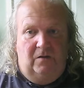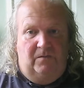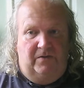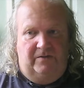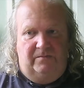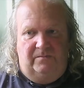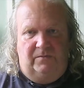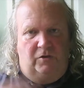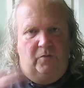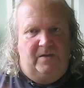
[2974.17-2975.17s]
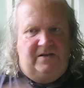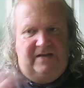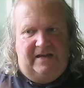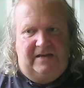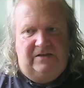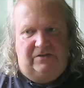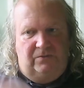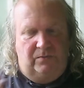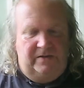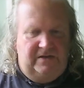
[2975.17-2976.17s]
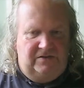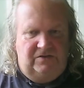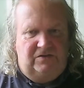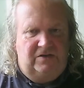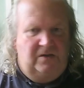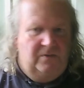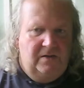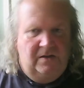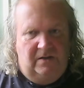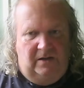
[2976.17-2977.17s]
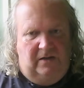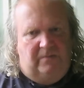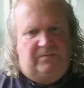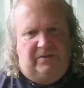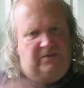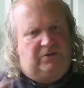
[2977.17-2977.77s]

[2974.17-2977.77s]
over the coming days and weeks, and so um,